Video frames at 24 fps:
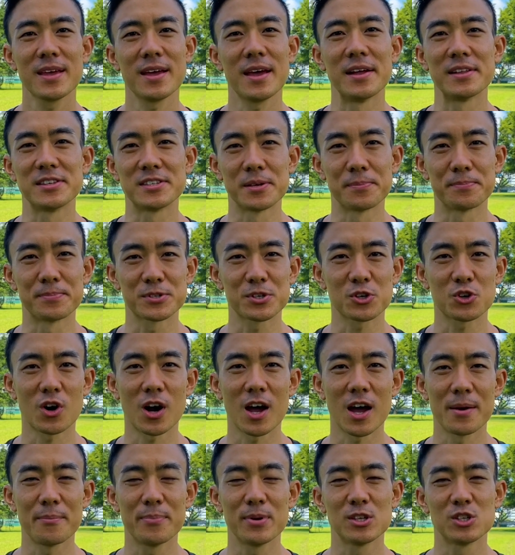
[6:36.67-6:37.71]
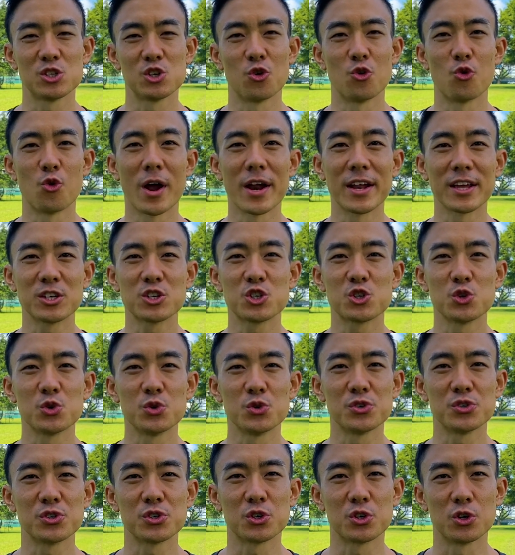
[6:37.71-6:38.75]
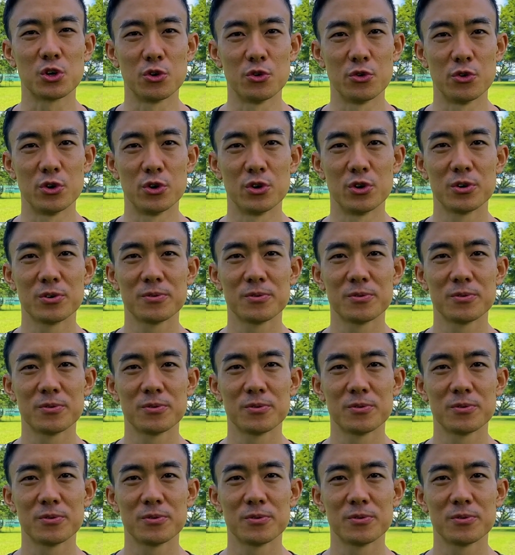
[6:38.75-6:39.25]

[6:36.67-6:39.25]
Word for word: and subscribe to Running Shoes Guru.